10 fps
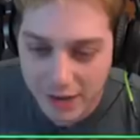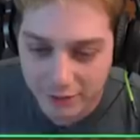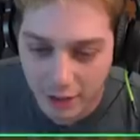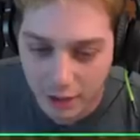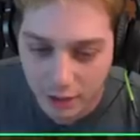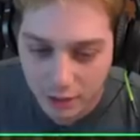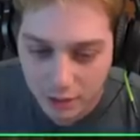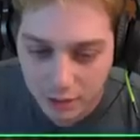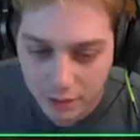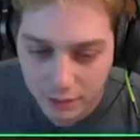chainsaw!
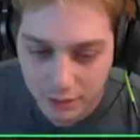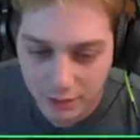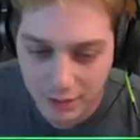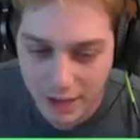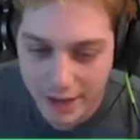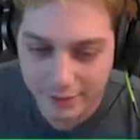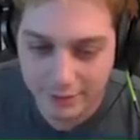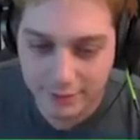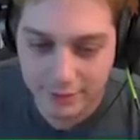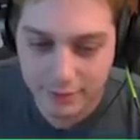I mean,
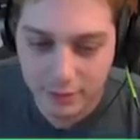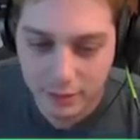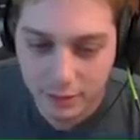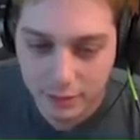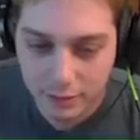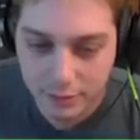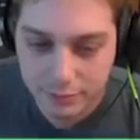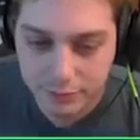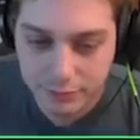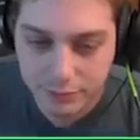yes. All right, you do
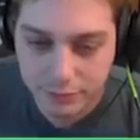that.